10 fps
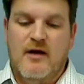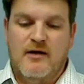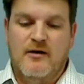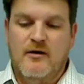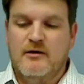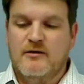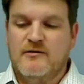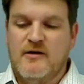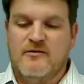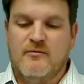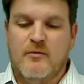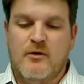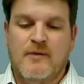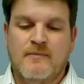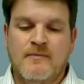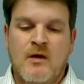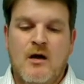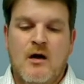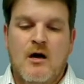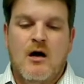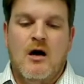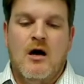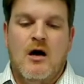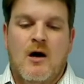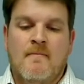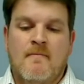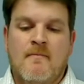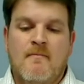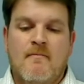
hearing and testimony. An